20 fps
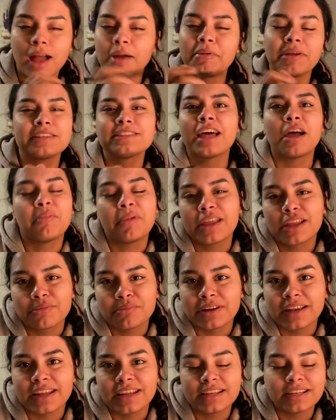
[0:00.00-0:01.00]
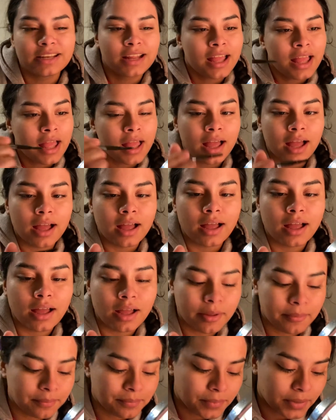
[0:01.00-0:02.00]
It's not makeup related,
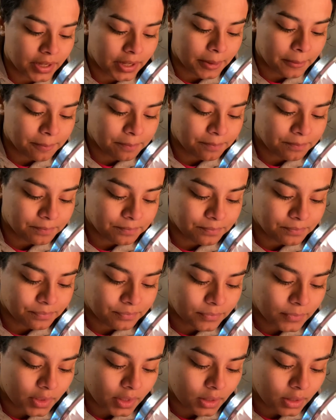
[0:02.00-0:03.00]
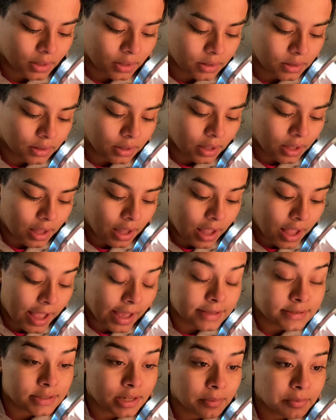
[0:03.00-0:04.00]
but
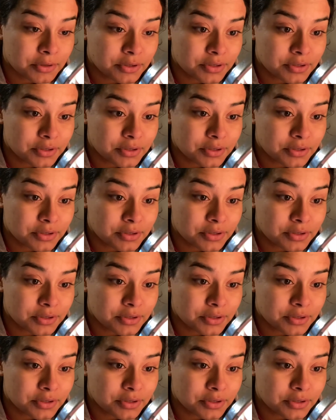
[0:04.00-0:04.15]
I stopped